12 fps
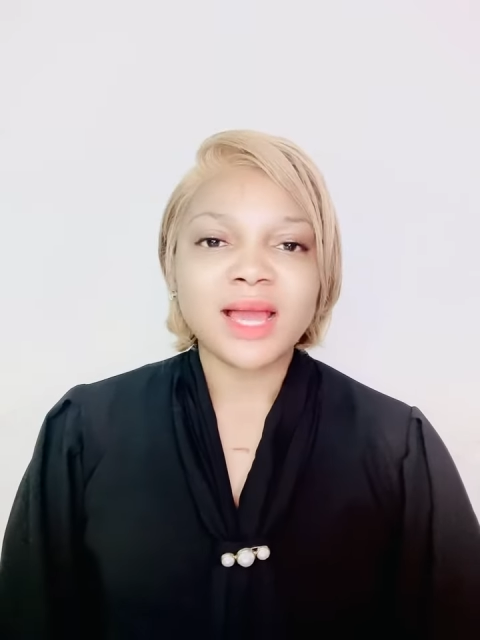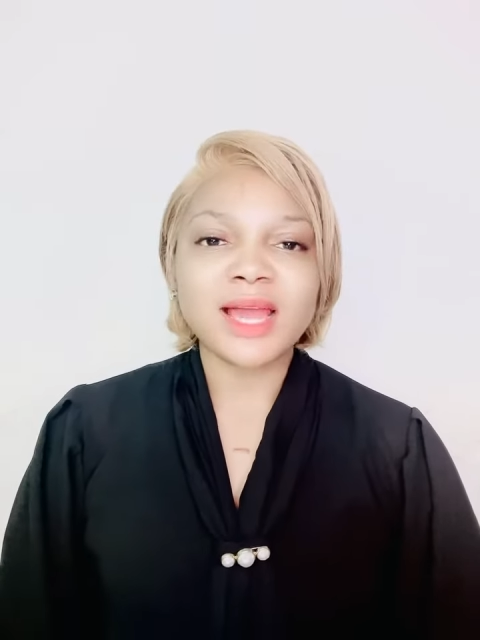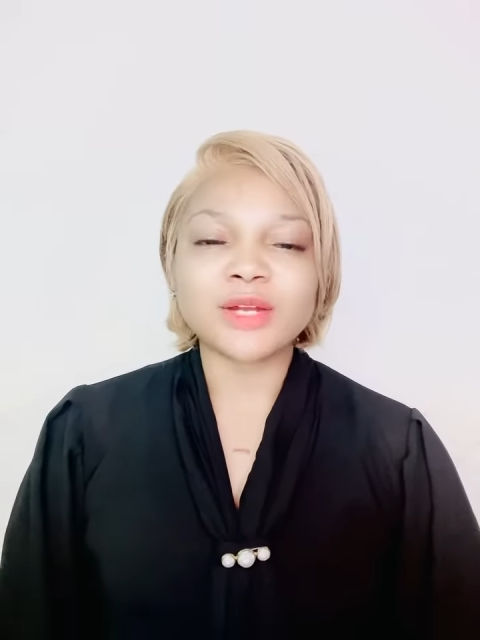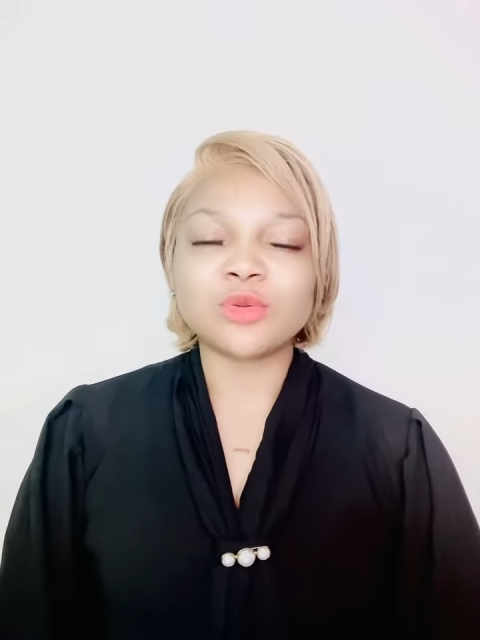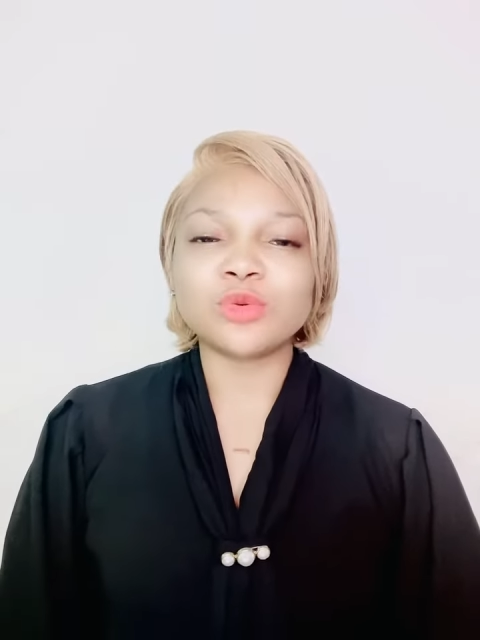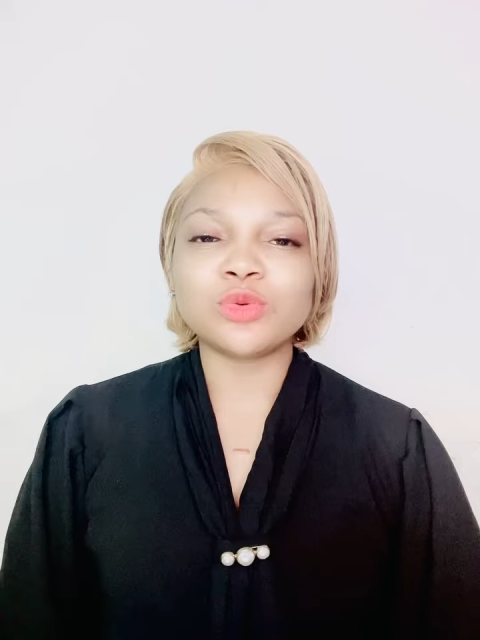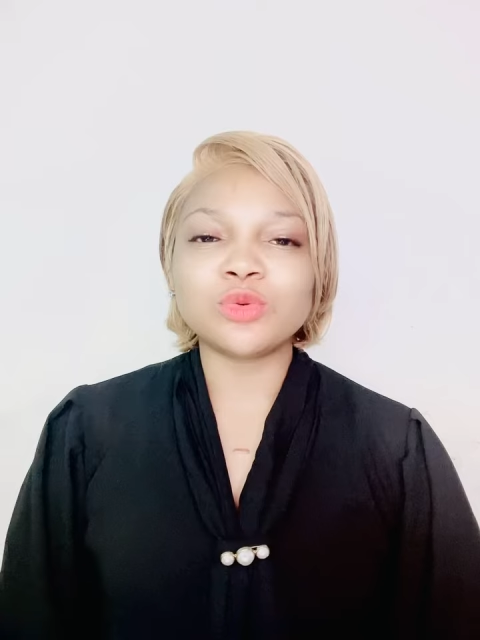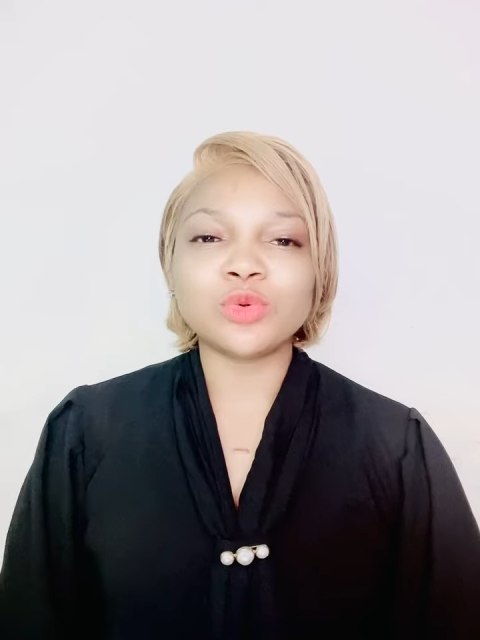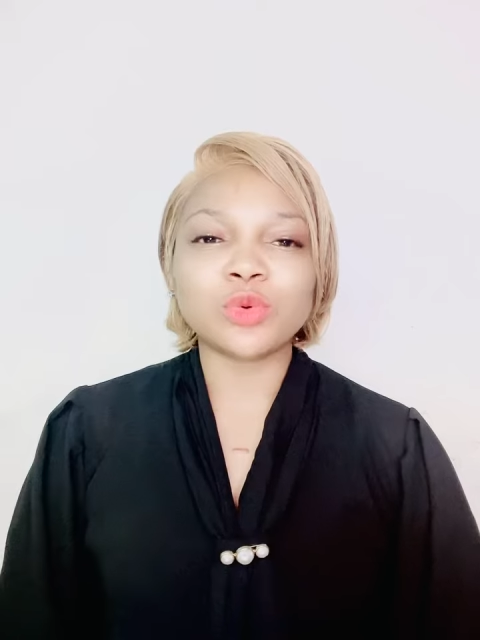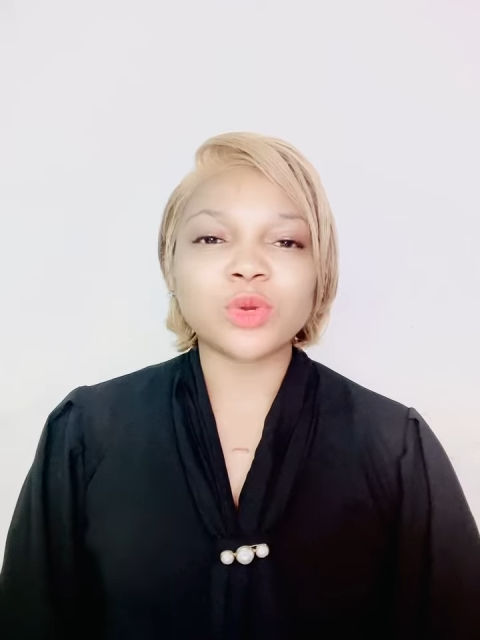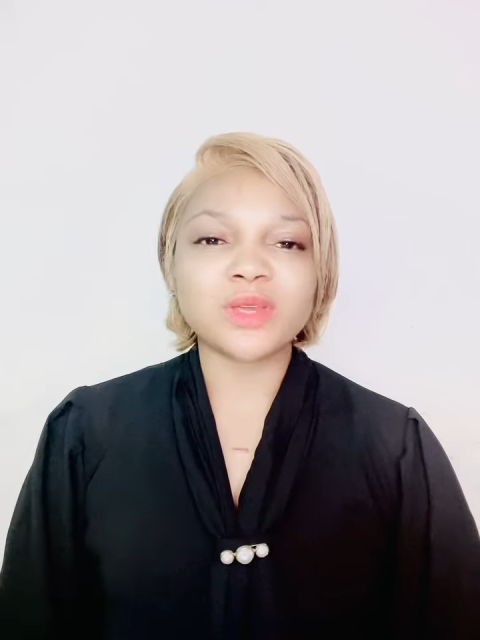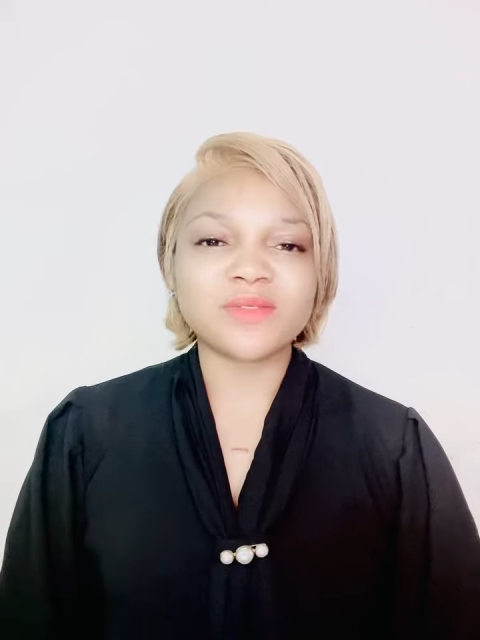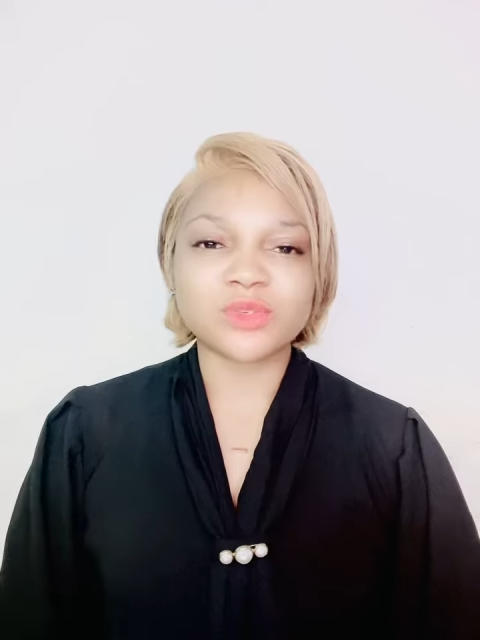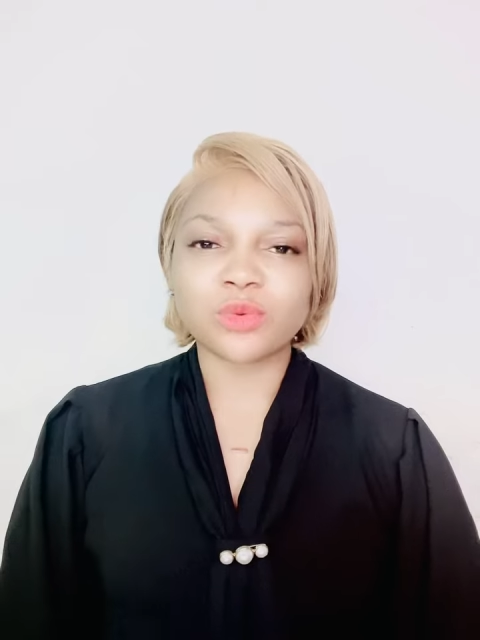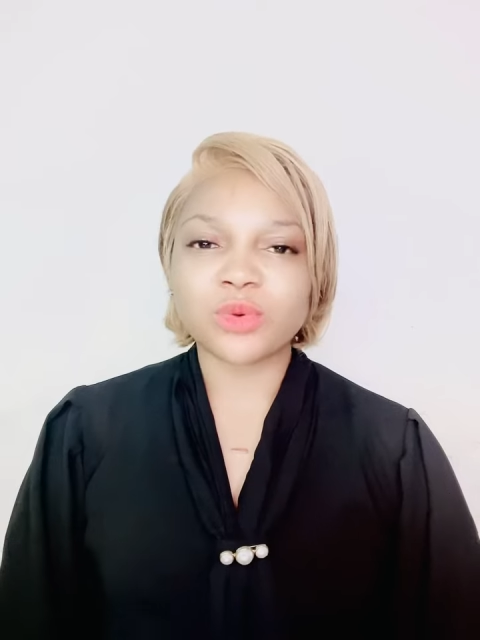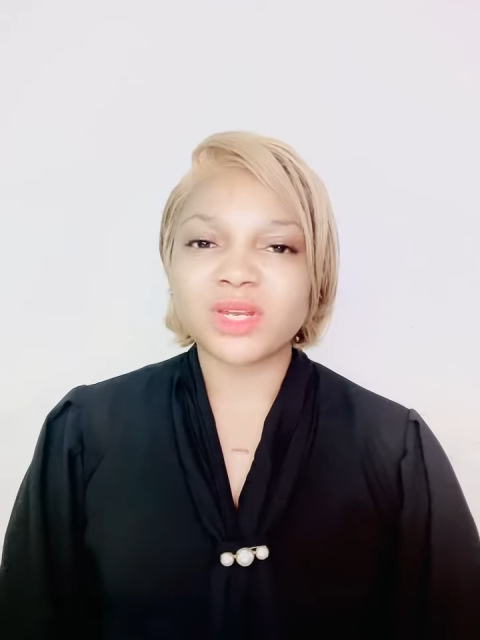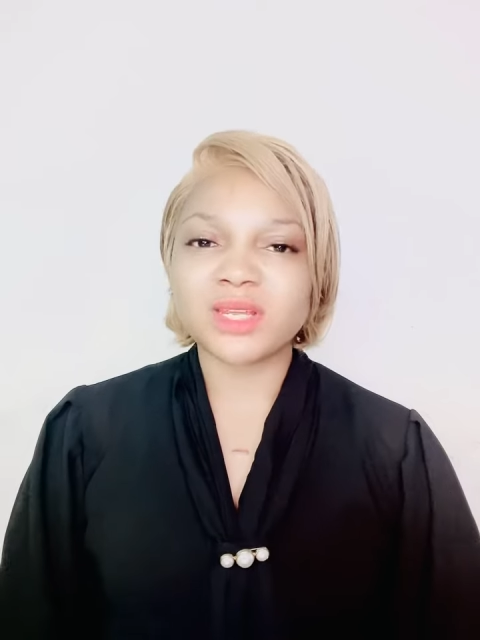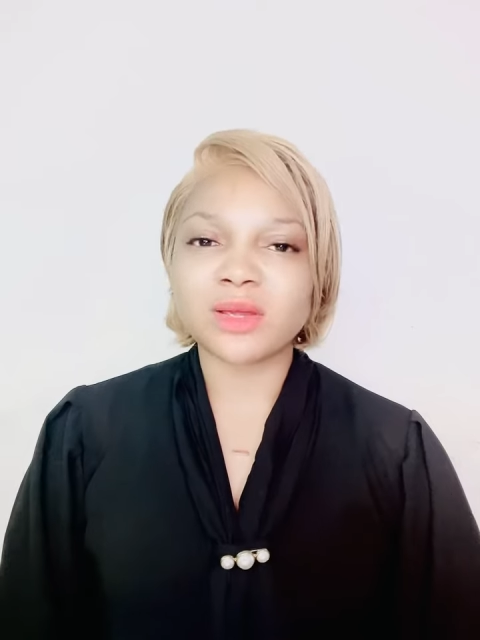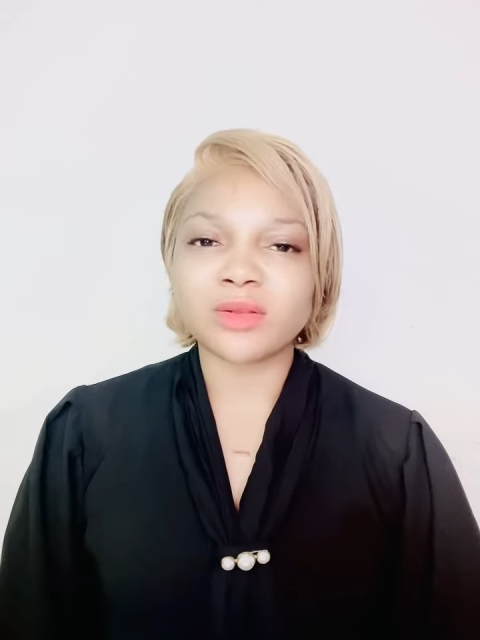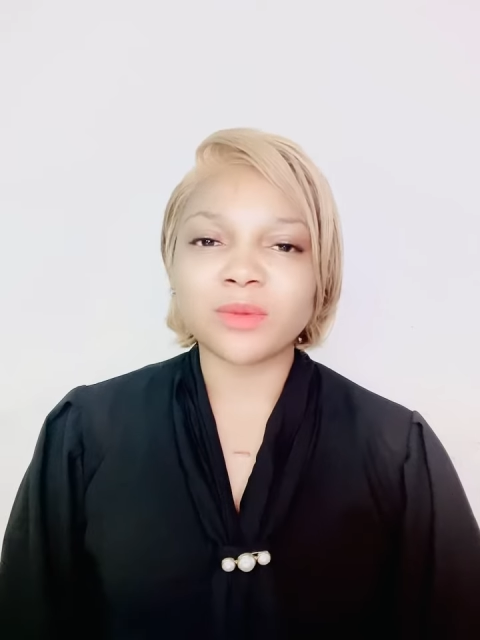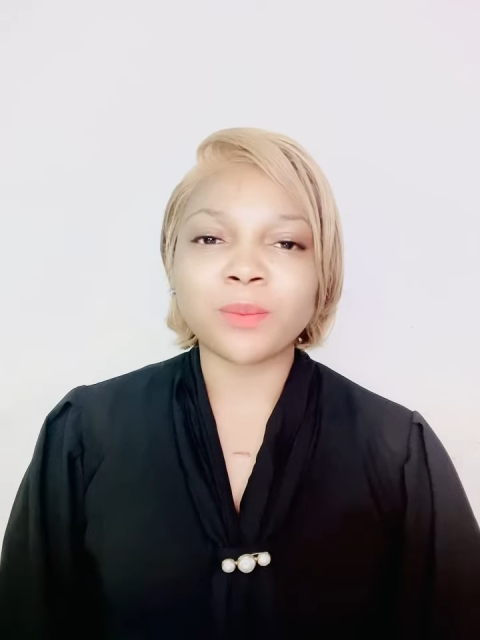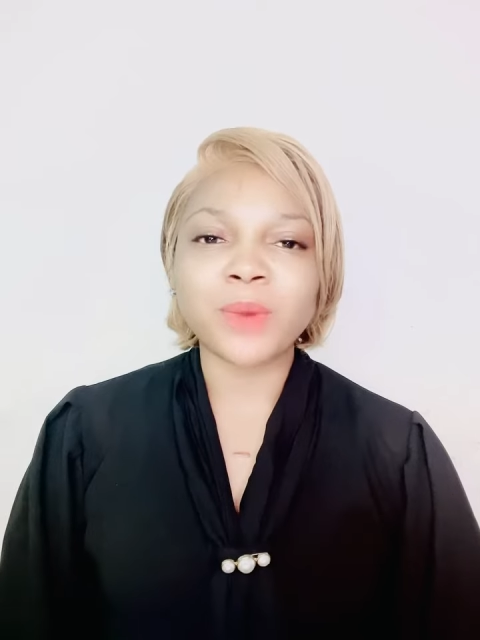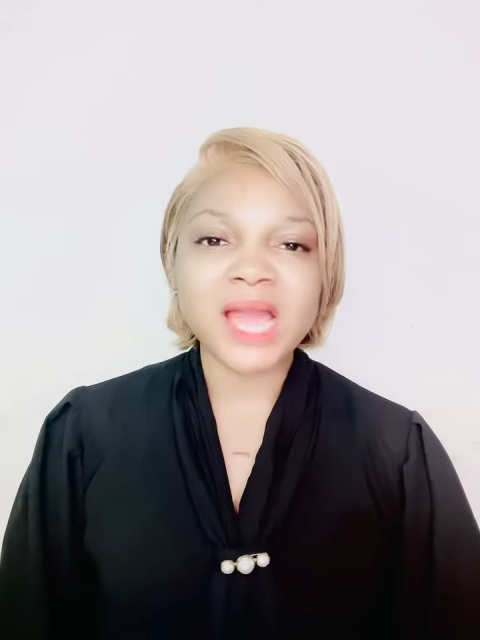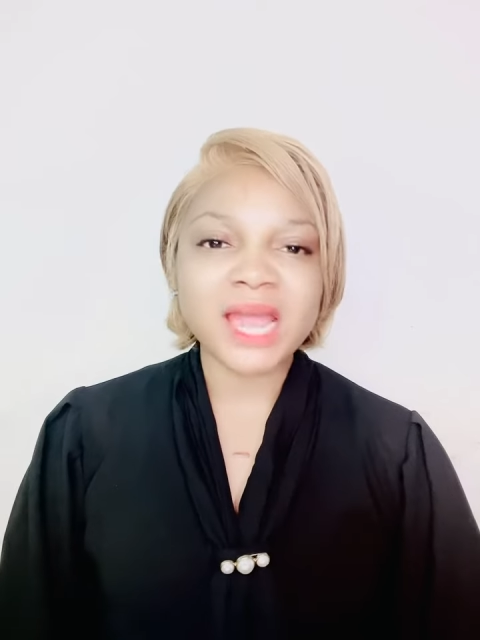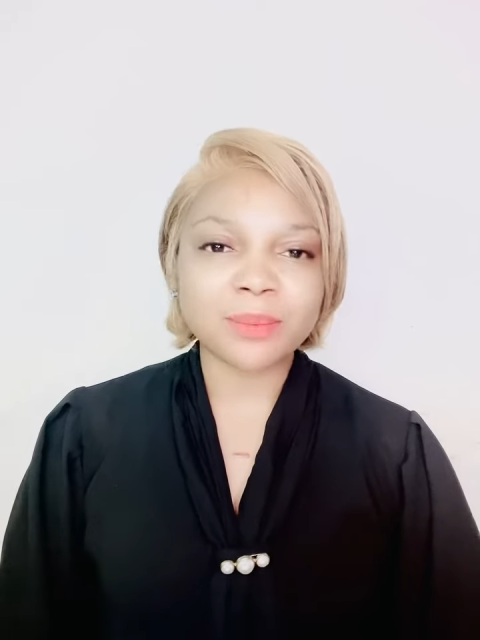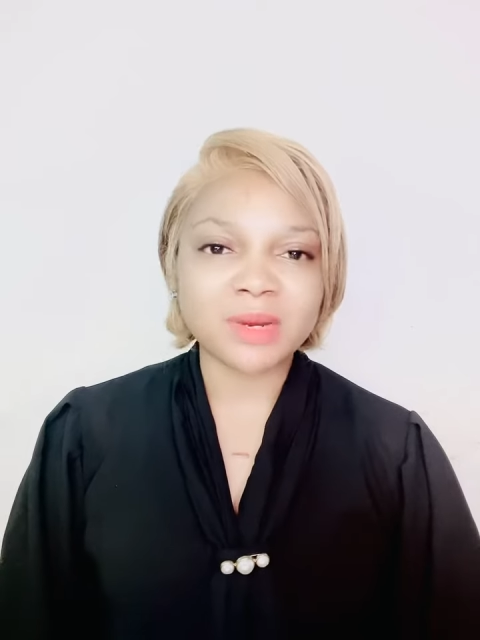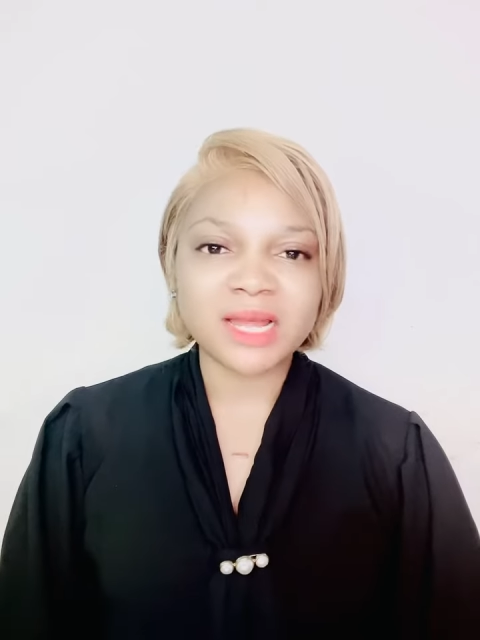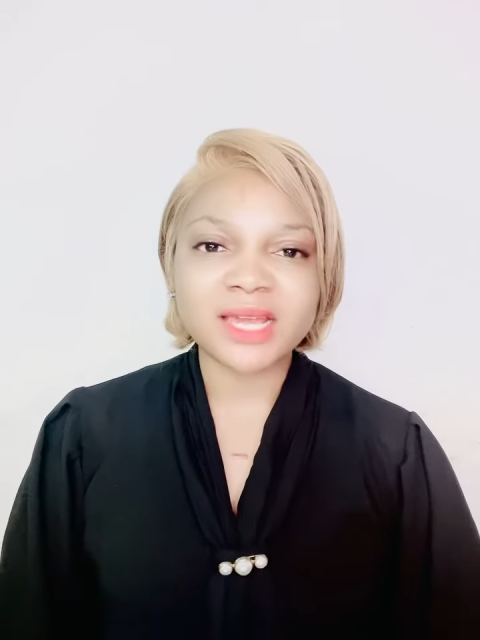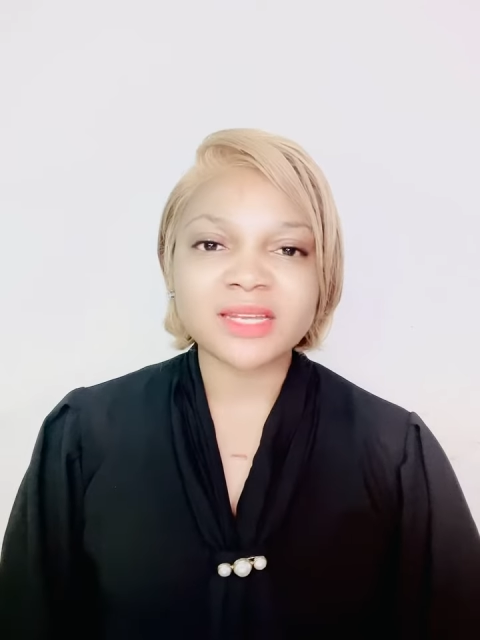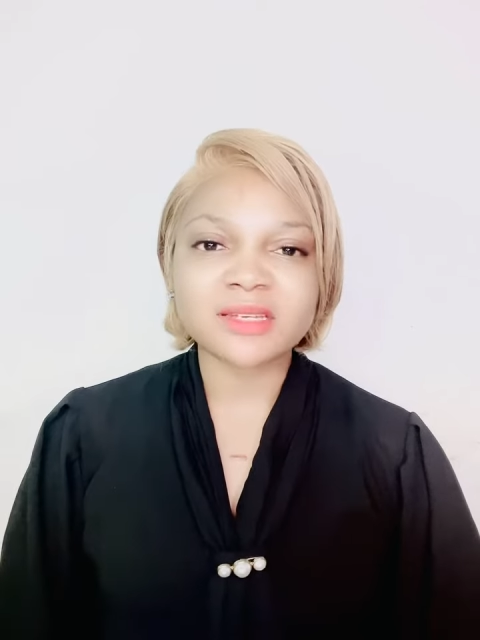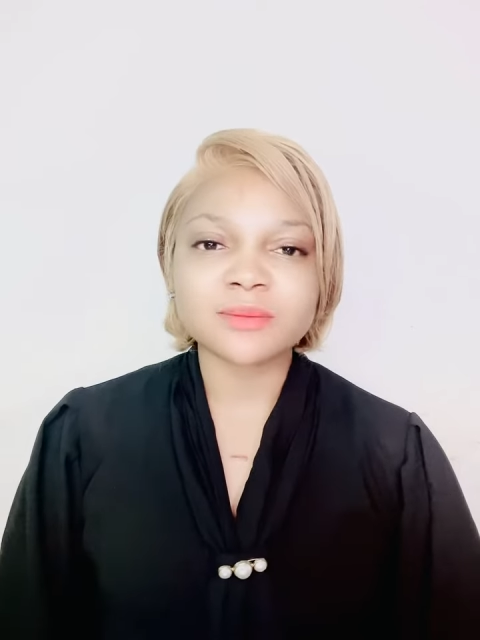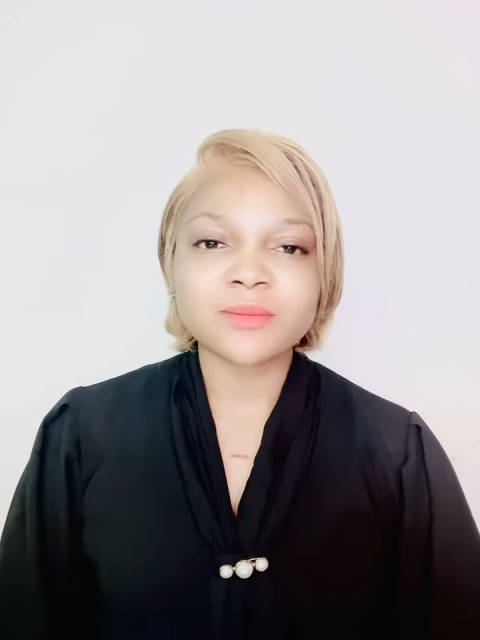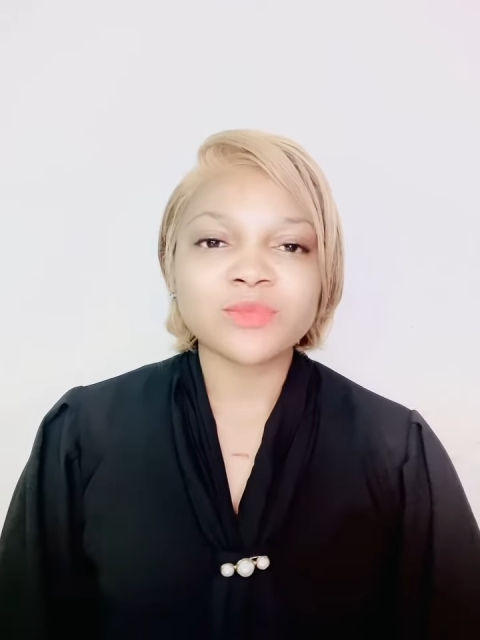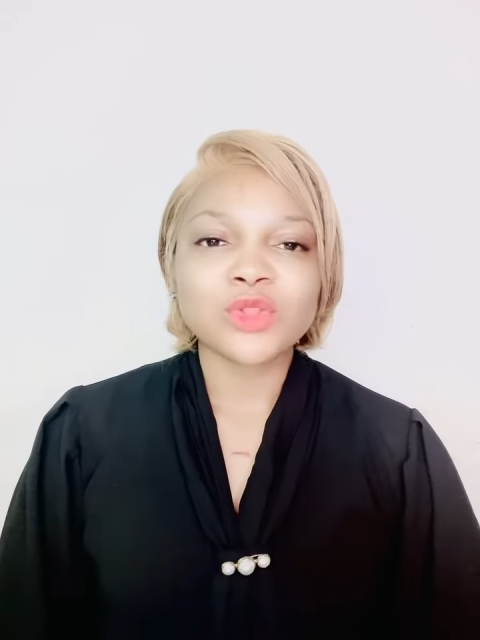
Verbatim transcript: I don't know if it's already on the pipeline